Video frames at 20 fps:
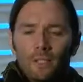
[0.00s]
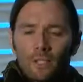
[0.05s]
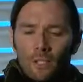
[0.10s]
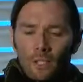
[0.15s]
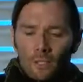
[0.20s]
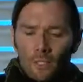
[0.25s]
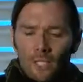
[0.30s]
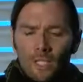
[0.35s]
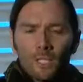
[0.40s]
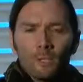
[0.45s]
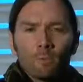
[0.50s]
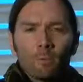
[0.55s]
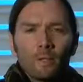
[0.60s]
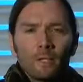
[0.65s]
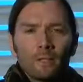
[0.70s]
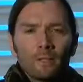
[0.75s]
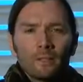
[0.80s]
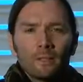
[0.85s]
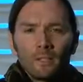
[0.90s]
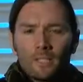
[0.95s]
So this is
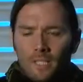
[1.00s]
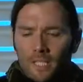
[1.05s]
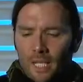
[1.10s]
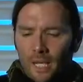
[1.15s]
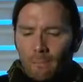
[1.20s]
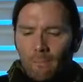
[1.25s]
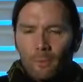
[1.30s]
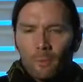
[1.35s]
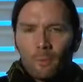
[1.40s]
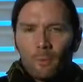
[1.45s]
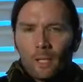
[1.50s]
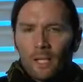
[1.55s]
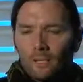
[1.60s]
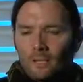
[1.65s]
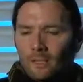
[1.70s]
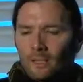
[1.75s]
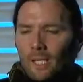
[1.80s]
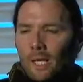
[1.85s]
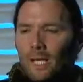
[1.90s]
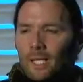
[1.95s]
one sample way
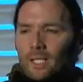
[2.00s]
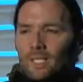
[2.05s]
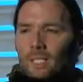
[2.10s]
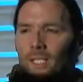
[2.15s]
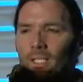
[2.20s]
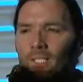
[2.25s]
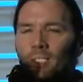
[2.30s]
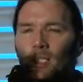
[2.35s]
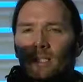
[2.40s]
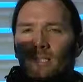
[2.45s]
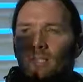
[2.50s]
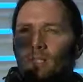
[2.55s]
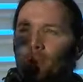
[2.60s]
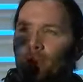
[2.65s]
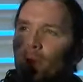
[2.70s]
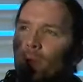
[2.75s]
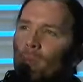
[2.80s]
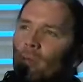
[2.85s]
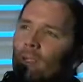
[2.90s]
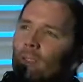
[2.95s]
to test and see this
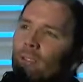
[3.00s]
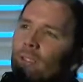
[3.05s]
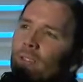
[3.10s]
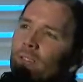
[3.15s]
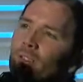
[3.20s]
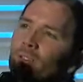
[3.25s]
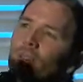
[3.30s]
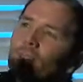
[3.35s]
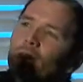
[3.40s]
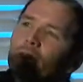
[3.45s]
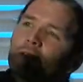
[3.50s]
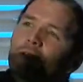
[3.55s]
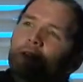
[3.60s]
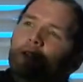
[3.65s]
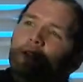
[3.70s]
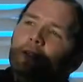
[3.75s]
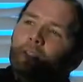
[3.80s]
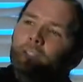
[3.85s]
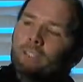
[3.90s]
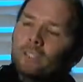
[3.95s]
oatmeal.
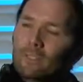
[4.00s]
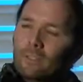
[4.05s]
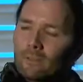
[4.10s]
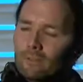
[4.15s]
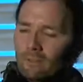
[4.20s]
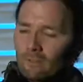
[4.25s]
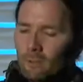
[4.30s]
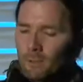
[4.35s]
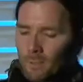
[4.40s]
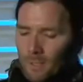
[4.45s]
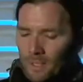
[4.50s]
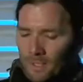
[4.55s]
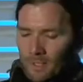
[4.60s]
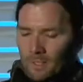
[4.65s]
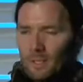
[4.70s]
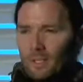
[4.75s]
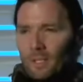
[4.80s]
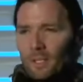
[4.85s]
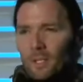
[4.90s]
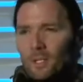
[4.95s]
Whoops.
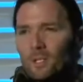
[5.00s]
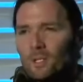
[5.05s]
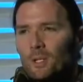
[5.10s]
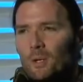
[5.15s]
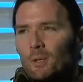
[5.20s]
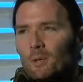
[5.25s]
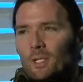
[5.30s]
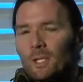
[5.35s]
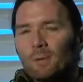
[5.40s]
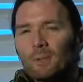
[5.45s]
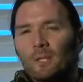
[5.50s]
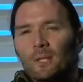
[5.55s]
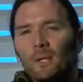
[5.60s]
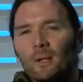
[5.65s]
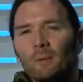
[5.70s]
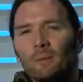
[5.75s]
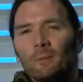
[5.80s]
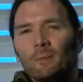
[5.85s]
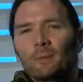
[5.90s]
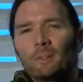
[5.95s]
So there we
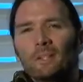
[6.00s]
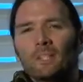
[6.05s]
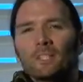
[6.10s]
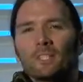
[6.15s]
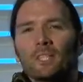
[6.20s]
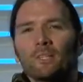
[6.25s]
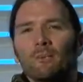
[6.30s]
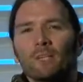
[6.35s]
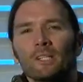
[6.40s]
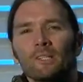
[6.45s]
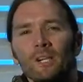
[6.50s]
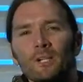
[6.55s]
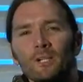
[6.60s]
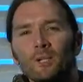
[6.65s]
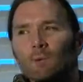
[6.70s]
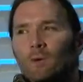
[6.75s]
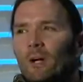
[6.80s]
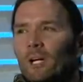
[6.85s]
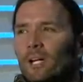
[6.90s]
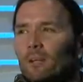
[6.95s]
go. It's a little bit of
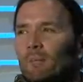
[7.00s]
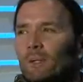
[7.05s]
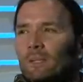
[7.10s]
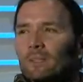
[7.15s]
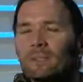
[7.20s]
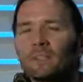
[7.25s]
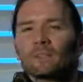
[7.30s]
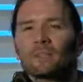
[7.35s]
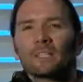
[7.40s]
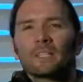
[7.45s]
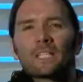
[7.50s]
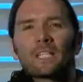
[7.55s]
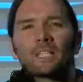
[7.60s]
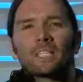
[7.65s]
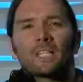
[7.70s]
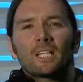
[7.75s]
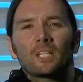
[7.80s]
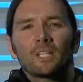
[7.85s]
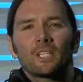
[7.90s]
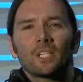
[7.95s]
extra water, but literally this
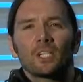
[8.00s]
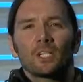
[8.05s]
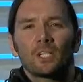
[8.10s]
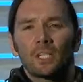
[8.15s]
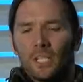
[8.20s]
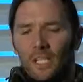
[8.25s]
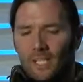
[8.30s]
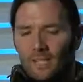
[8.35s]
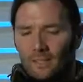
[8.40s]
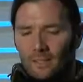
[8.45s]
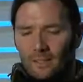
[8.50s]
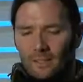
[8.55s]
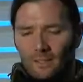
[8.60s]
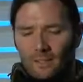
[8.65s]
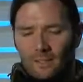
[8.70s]
sticks to your gut.